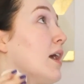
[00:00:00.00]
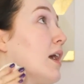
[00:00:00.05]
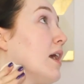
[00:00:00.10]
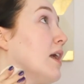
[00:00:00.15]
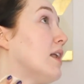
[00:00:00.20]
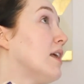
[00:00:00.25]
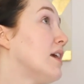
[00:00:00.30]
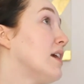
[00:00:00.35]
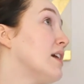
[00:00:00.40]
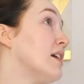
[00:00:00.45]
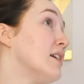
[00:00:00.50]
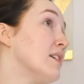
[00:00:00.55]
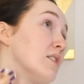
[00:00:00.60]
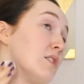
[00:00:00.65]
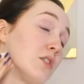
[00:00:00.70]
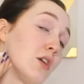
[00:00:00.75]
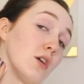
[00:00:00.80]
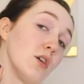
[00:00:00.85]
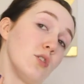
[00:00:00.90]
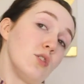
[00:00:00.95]
it
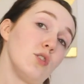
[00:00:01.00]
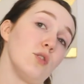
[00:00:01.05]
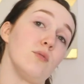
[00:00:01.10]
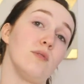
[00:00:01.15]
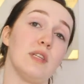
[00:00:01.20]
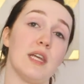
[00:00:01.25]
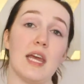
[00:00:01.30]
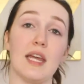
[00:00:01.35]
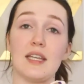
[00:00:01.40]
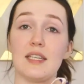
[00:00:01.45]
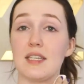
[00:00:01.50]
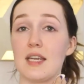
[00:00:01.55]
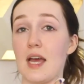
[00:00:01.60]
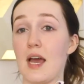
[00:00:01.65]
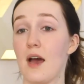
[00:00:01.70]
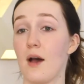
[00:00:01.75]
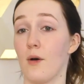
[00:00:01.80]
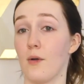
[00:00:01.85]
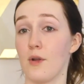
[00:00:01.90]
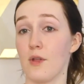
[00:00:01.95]
is to take
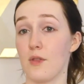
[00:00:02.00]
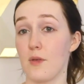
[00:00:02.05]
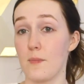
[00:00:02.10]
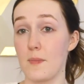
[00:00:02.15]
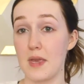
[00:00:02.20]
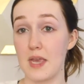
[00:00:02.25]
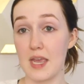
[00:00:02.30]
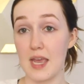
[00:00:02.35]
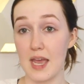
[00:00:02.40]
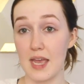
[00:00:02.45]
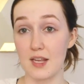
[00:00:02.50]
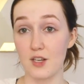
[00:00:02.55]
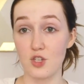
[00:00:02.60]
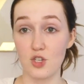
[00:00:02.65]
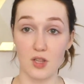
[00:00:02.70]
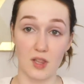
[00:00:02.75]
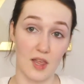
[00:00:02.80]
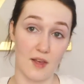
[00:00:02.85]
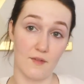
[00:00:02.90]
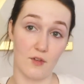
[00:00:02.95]
down the
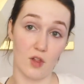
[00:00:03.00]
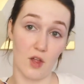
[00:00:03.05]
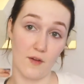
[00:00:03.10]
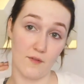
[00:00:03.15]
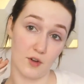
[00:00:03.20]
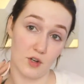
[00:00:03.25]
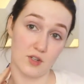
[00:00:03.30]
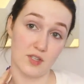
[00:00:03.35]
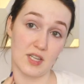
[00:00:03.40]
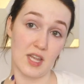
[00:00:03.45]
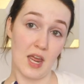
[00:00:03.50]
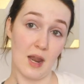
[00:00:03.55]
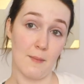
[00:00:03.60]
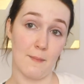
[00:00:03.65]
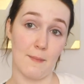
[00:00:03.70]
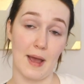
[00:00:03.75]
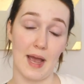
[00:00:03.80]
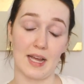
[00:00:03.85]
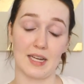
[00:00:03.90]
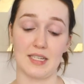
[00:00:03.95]
pH level of your
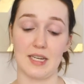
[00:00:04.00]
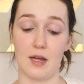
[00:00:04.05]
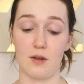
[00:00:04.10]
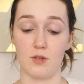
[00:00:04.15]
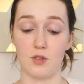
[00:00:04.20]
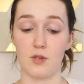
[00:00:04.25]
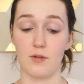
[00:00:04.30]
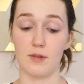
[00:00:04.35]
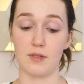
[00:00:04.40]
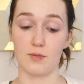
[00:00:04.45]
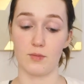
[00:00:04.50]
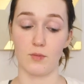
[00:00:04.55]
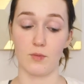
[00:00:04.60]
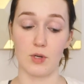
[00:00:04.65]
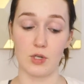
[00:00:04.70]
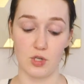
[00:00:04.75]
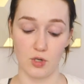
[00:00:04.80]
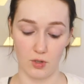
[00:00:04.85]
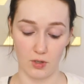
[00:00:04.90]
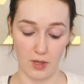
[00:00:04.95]
skin back down to its
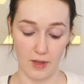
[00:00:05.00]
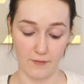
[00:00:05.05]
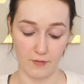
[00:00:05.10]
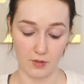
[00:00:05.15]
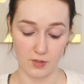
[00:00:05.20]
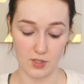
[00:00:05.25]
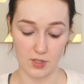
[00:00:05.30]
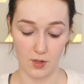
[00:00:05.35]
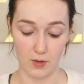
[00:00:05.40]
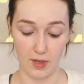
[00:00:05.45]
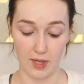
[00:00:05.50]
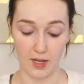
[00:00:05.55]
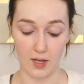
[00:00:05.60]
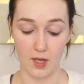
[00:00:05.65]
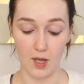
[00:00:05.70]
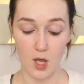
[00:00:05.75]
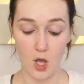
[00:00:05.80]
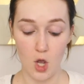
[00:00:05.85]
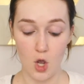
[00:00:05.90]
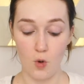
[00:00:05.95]
original level. So
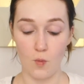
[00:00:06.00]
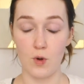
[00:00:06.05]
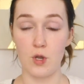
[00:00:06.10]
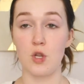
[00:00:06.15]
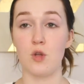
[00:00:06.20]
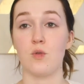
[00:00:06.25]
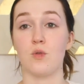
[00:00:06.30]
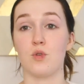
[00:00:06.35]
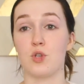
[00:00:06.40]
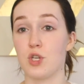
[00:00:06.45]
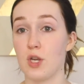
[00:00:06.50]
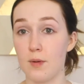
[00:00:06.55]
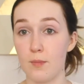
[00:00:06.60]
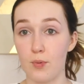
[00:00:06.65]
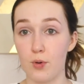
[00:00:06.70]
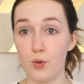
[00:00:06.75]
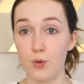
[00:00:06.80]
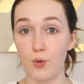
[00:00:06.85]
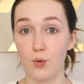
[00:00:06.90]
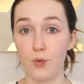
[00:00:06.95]
like when you
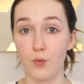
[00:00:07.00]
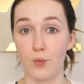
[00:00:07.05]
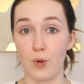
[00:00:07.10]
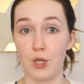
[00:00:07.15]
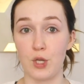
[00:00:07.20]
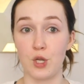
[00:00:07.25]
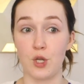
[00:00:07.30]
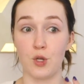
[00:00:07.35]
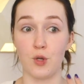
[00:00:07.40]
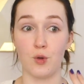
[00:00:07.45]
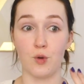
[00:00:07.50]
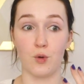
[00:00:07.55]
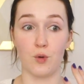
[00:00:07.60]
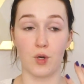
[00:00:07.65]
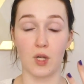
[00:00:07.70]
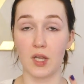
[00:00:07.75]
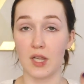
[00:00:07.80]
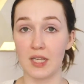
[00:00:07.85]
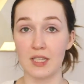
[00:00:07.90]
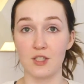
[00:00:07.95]
shampoo, when
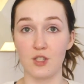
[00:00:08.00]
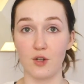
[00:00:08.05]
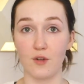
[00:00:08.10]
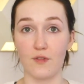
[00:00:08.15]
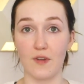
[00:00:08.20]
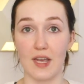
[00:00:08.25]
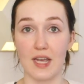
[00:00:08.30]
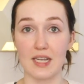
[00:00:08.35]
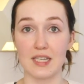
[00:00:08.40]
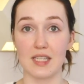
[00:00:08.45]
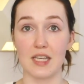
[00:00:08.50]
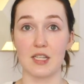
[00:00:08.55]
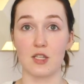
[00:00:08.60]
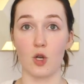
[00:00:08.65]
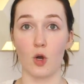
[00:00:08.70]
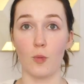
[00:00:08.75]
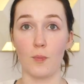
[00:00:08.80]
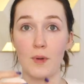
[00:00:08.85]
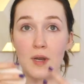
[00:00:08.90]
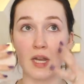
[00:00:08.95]
you cleanse your face, it's
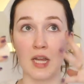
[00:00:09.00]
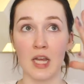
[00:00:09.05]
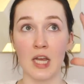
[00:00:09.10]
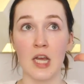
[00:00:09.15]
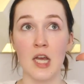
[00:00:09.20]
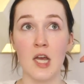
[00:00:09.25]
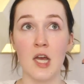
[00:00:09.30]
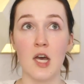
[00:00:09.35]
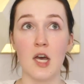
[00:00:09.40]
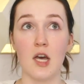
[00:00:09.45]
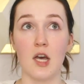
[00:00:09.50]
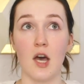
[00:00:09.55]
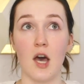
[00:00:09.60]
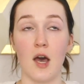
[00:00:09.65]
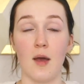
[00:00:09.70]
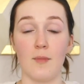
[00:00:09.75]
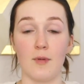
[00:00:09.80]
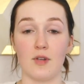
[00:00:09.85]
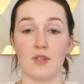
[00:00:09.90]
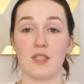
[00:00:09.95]
opening
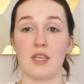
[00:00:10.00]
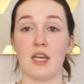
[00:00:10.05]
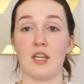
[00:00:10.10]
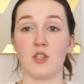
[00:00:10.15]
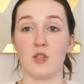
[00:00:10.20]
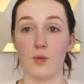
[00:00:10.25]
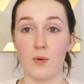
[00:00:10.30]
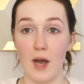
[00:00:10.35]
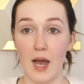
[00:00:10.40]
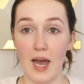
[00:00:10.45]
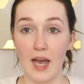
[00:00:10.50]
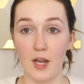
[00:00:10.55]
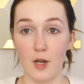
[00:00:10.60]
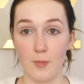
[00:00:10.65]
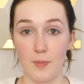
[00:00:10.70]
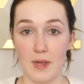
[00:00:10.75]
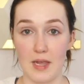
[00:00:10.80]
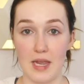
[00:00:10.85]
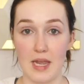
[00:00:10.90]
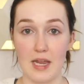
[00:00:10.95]
your skin to a
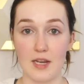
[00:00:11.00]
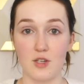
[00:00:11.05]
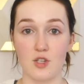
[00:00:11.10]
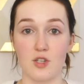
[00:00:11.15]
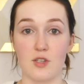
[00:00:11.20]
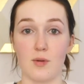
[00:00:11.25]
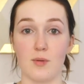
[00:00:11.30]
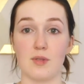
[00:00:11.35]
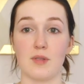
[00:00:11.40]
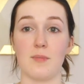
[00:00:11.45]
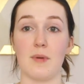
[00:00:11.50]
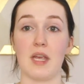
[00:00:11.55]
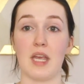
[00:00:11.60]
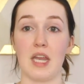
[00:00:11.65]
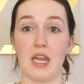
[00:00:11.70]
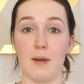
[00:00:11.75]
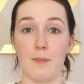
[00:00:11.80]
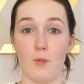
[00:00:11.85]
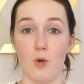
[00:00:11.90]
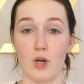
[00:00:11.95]
higher pH. So it's
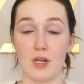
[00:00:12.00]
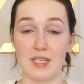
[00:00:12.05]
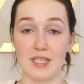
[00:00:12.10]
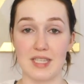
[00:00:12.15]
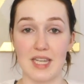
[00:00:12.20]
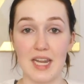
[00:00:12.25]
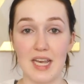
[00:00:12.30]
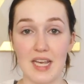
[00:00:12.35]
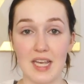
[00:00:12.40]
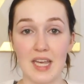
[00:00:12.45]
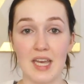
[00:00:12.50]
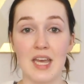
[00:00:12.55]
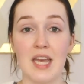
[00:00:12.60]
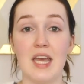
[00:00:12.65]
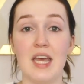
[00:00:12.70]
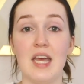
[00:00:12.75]
making it more acidic,